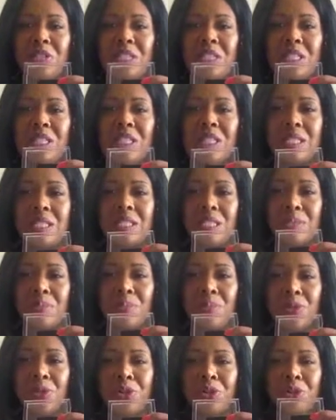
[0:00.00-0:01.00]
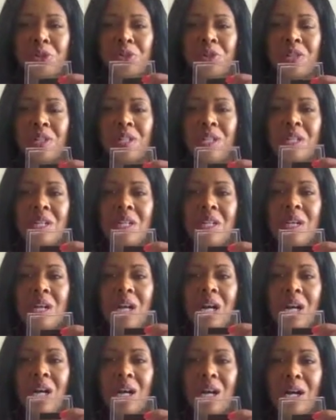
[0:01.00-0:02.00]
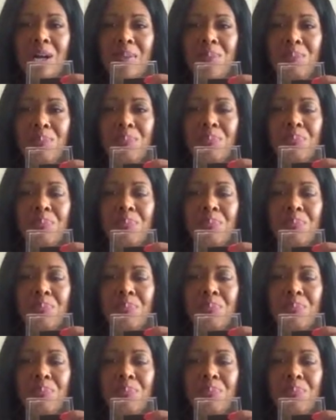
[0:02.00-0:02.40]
then this deeper color